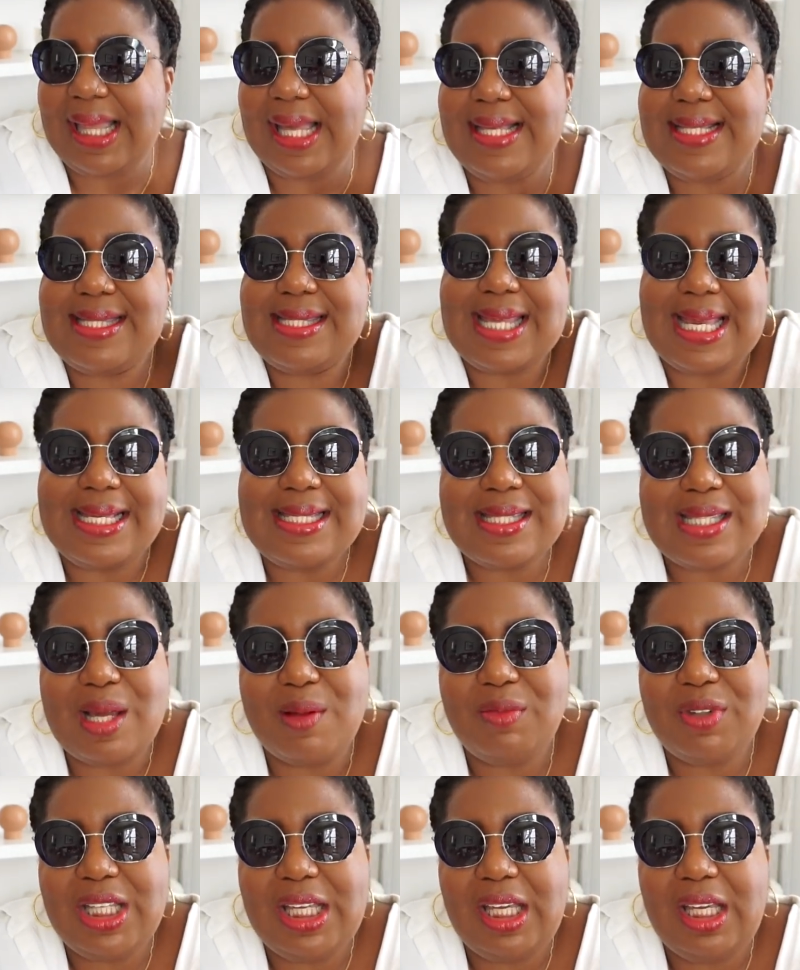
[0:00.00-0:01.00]
They say
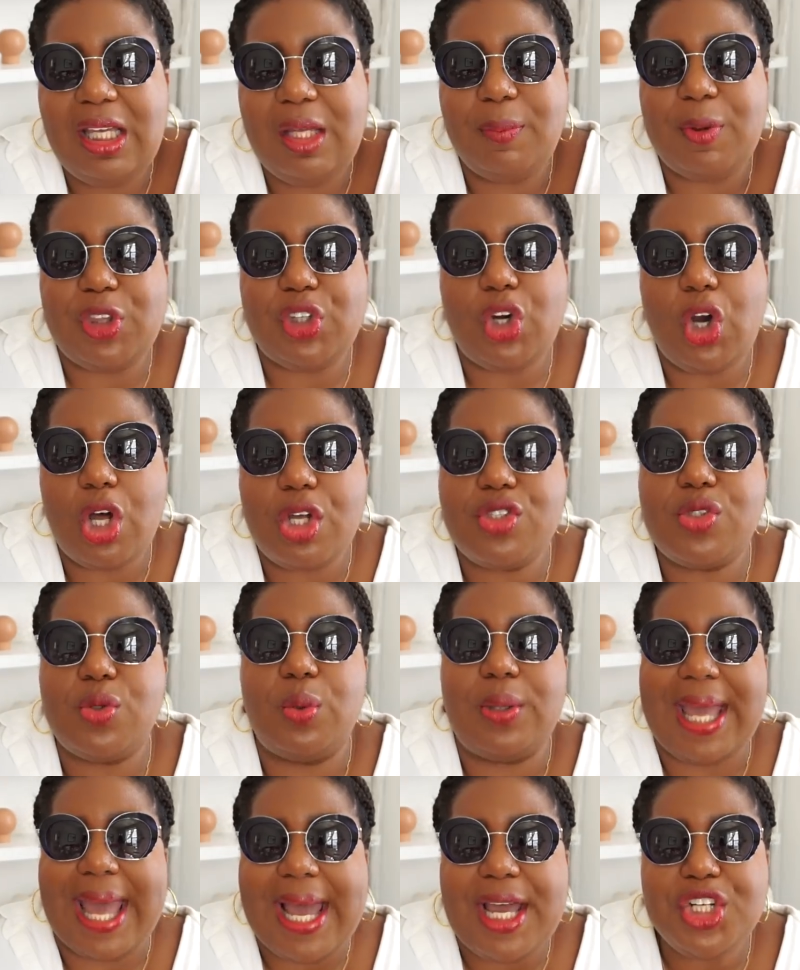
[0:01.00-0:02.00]
something, but they're also
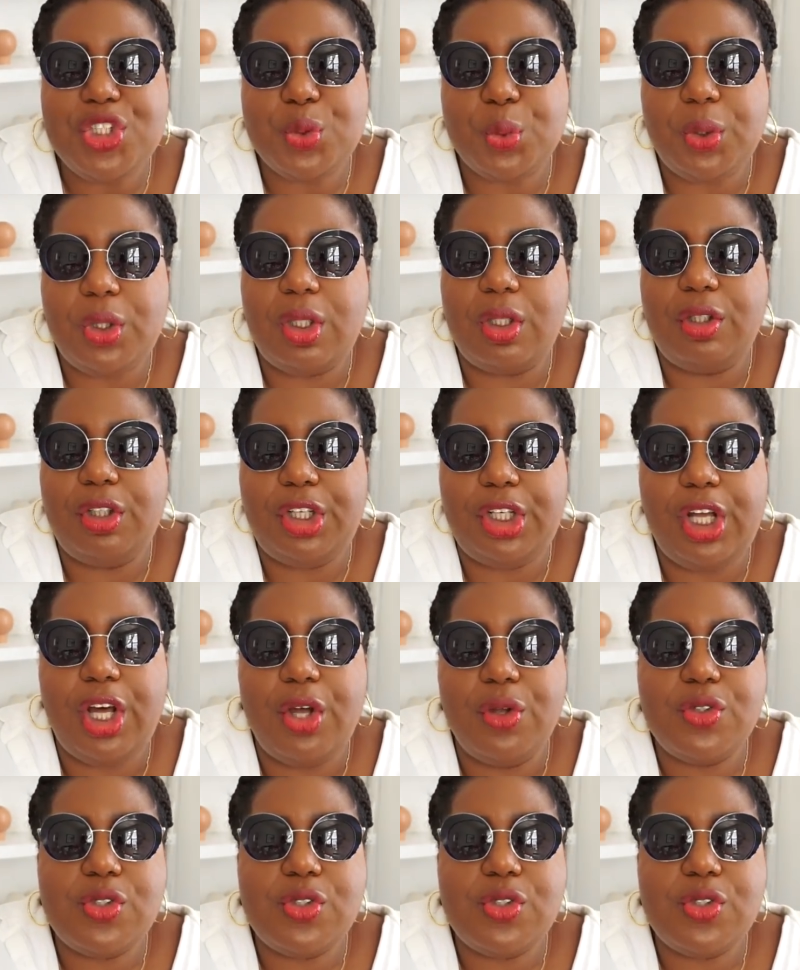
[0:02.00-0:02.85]
casual, you know?